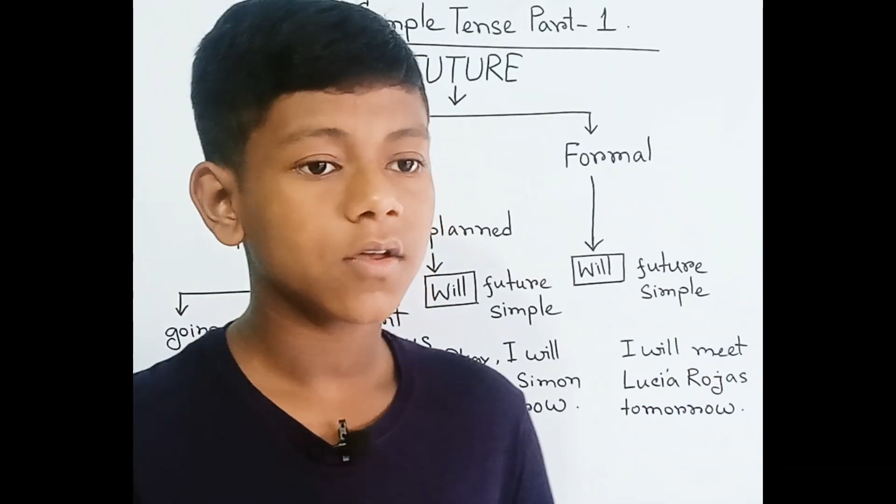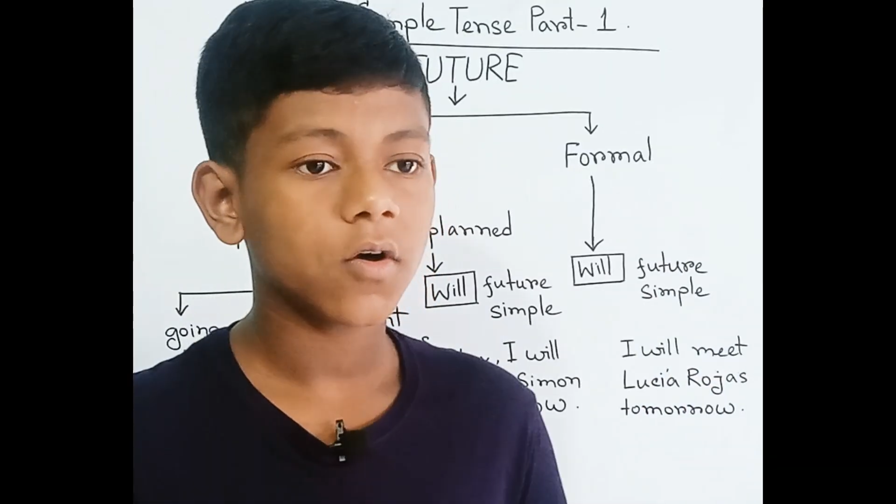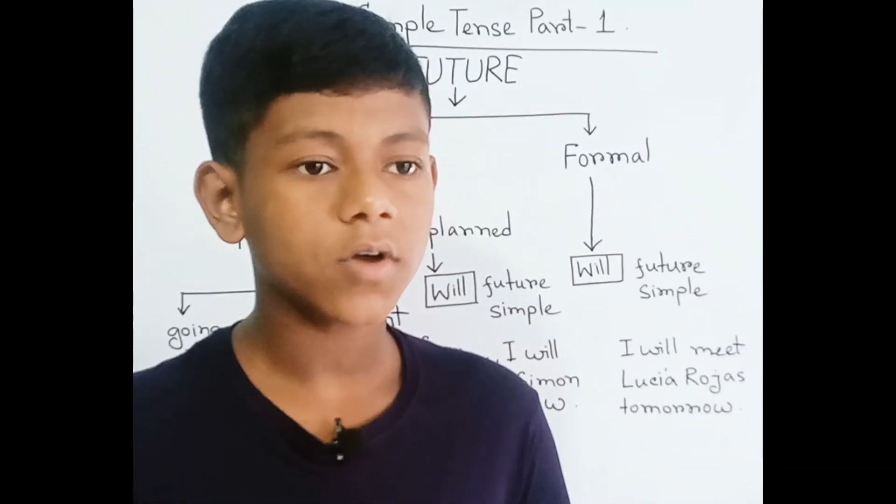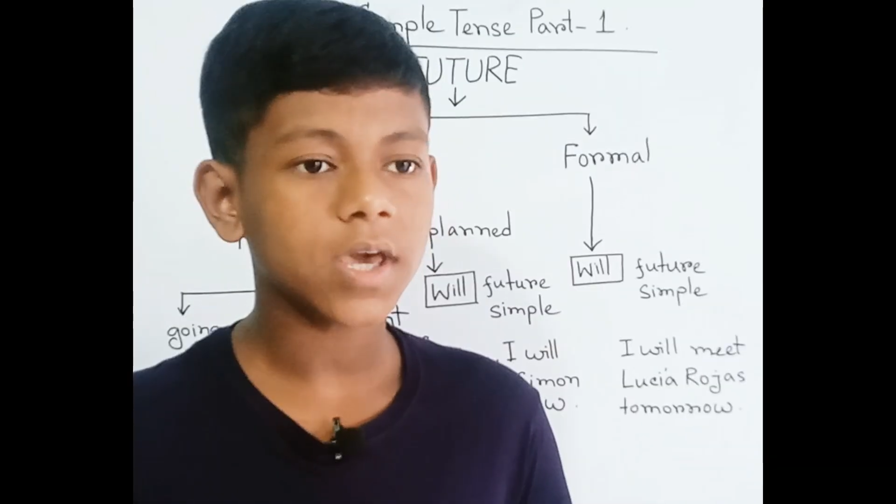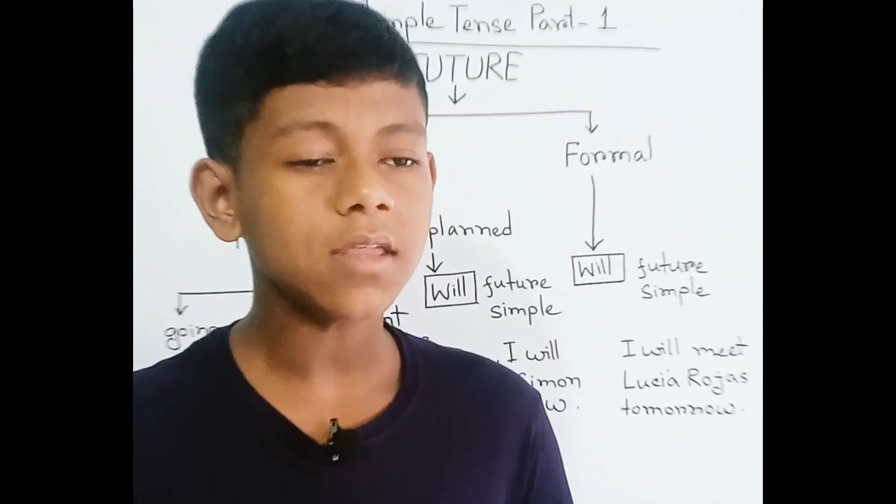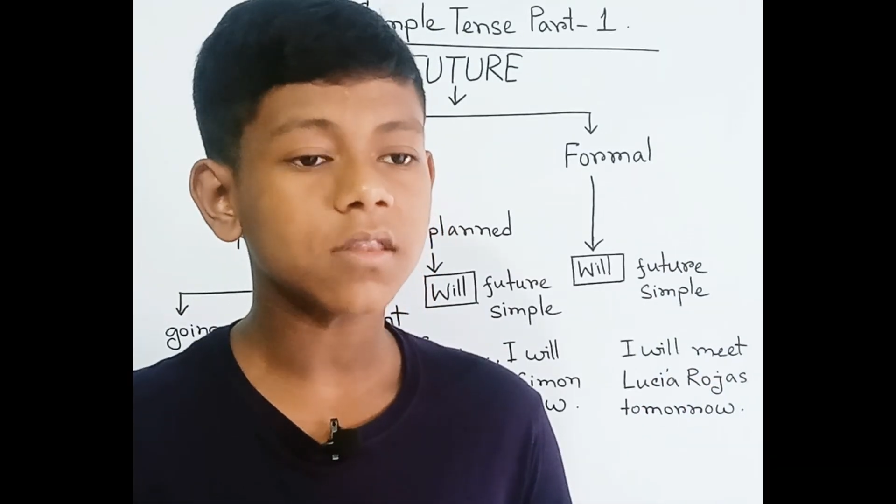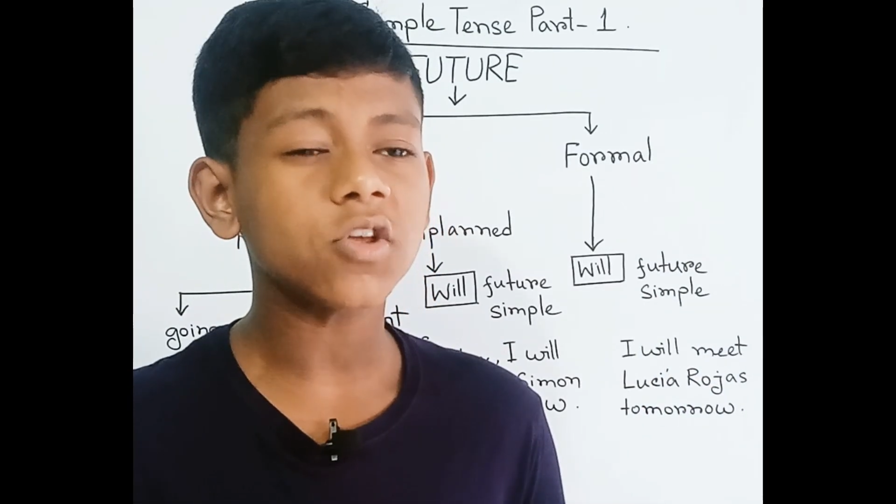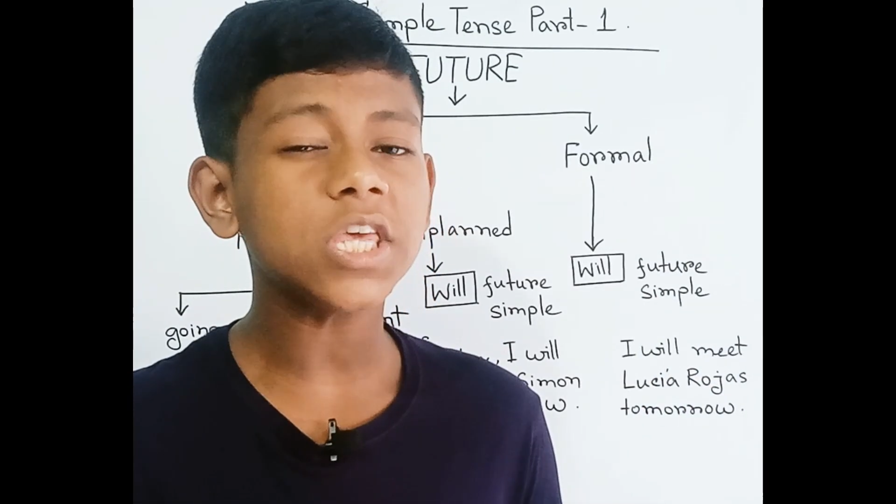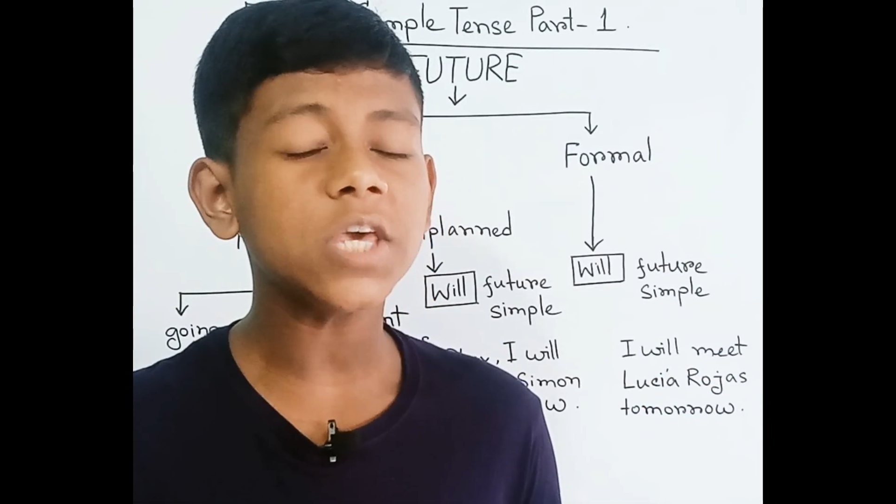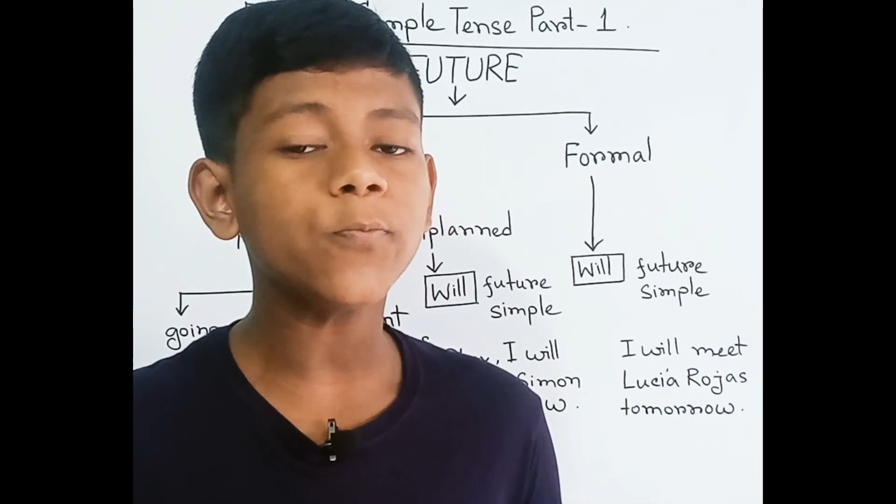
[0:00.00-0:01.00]
Okay, so
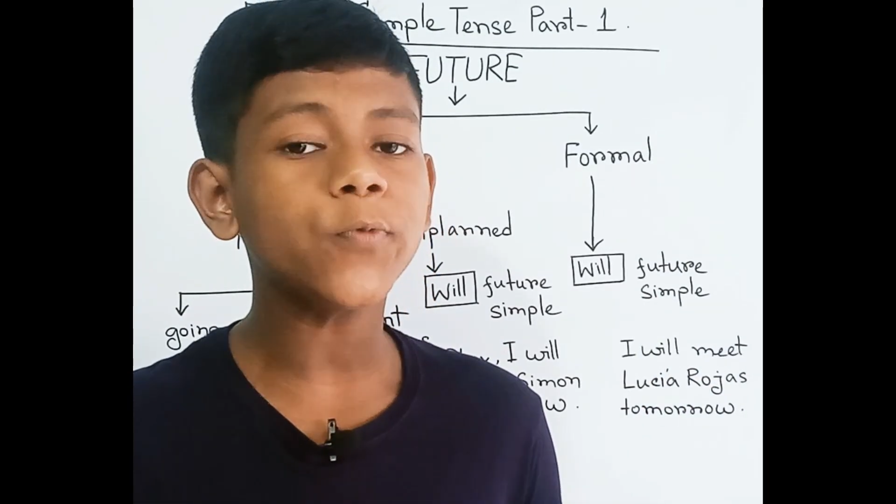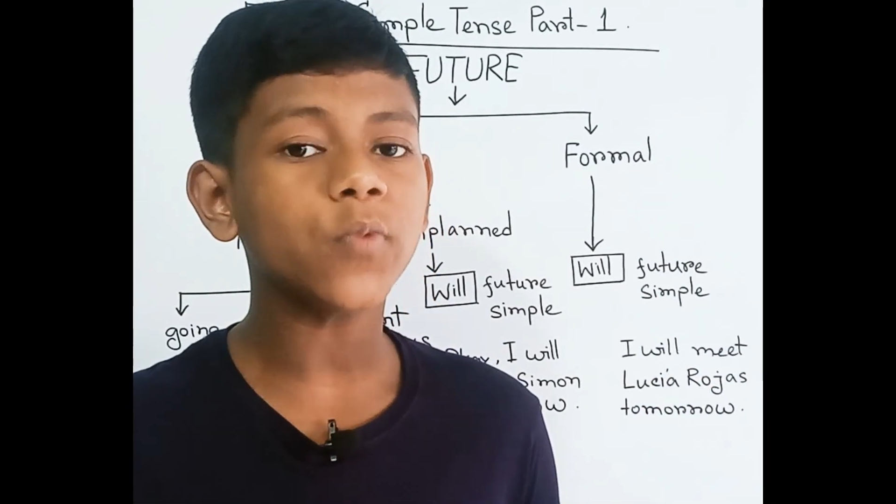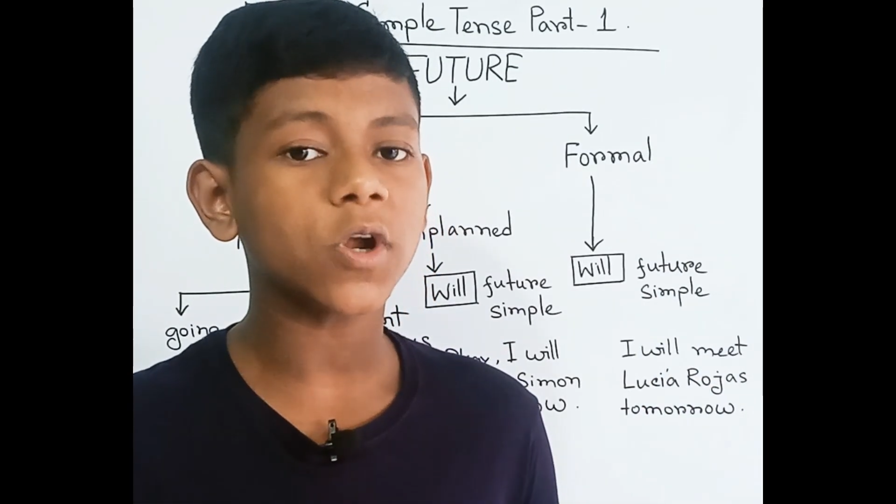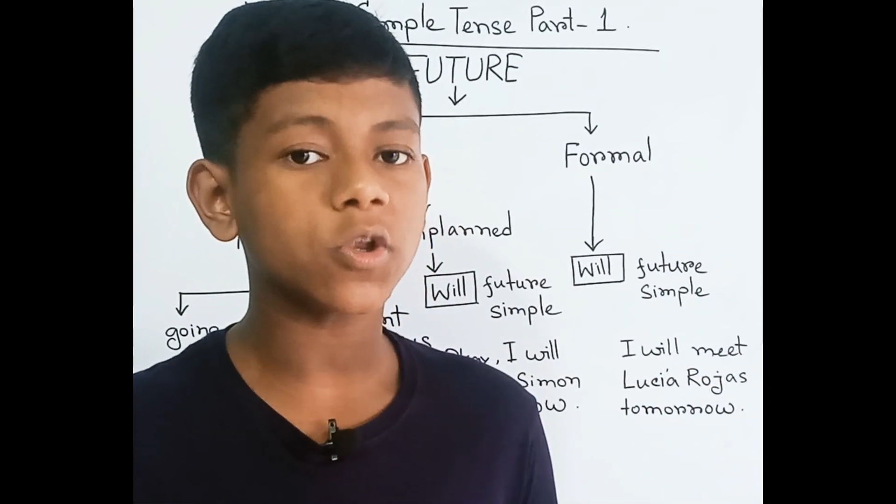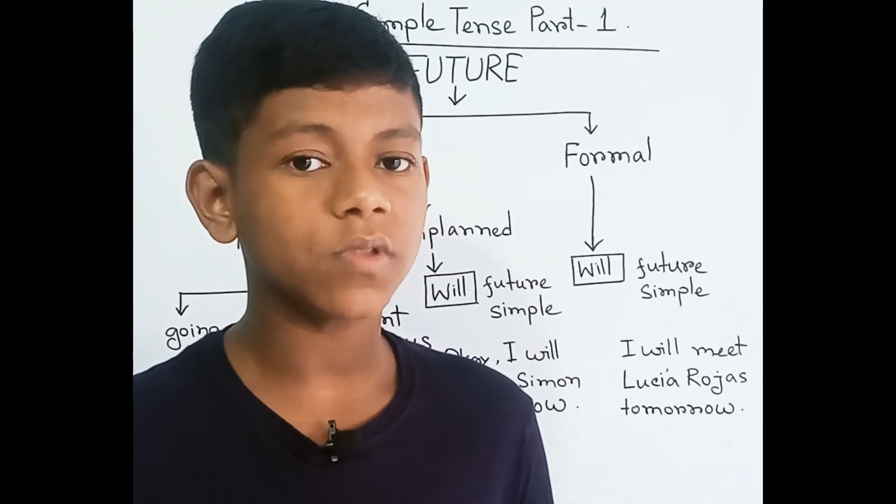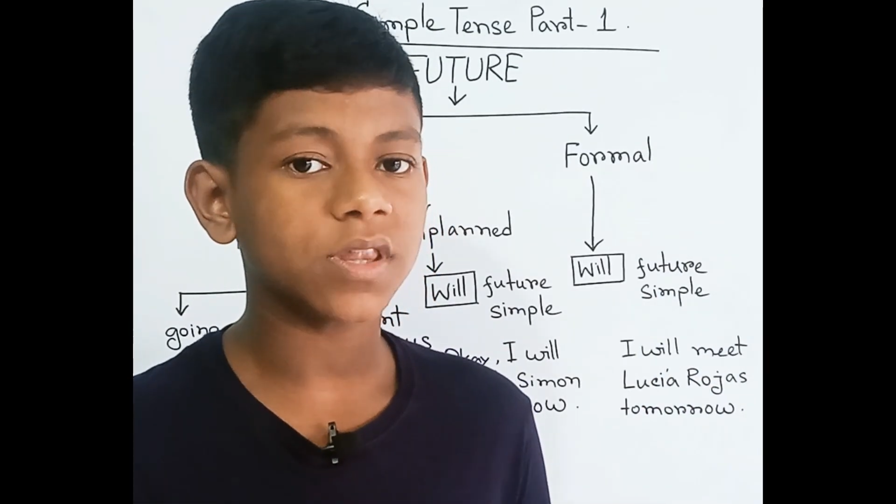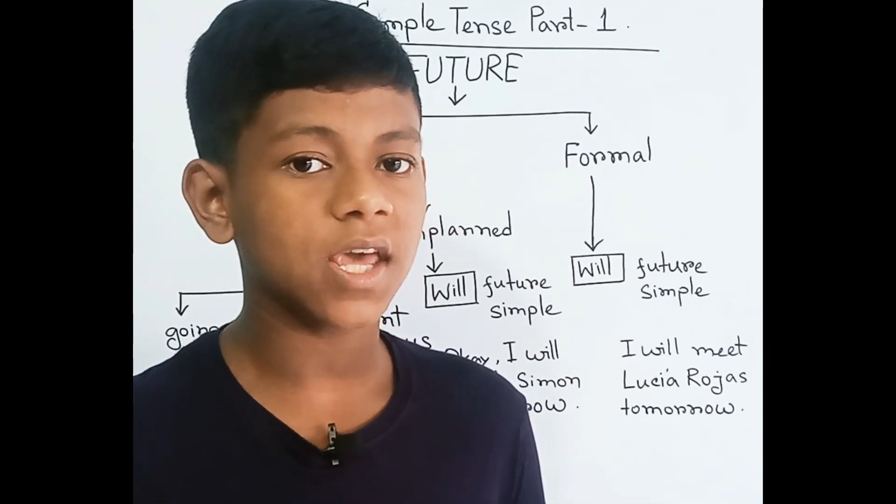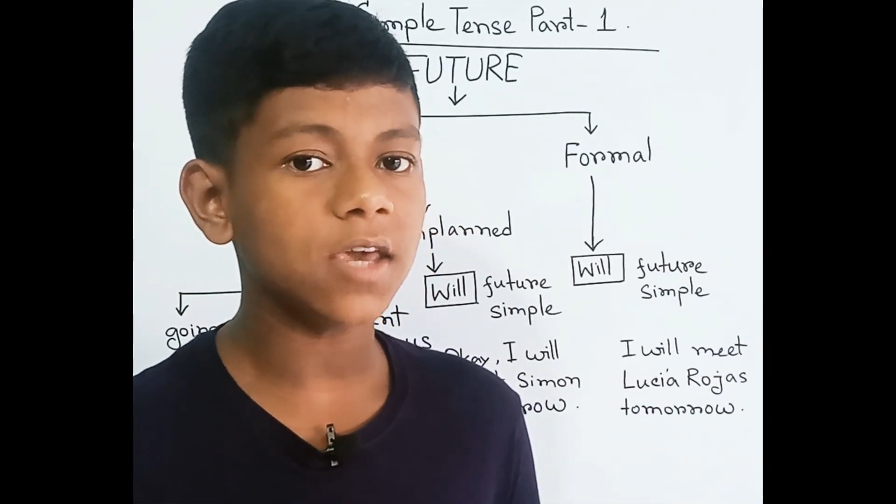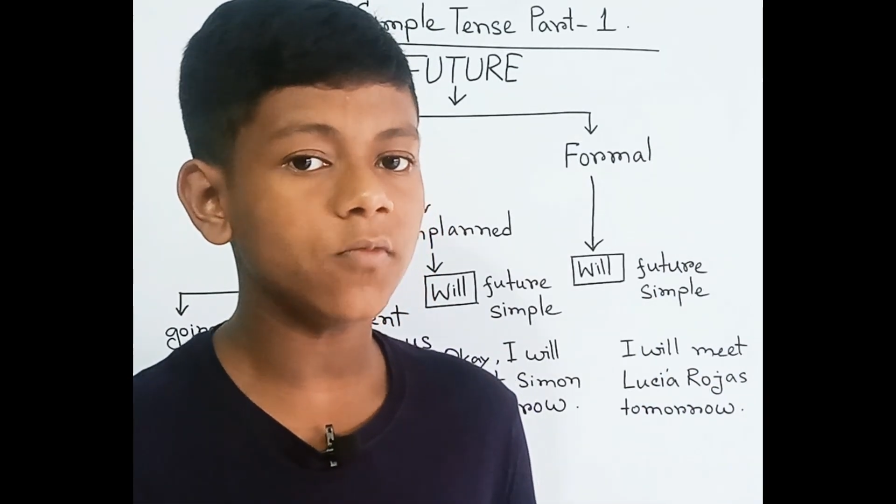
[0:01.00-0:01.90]
if we want to say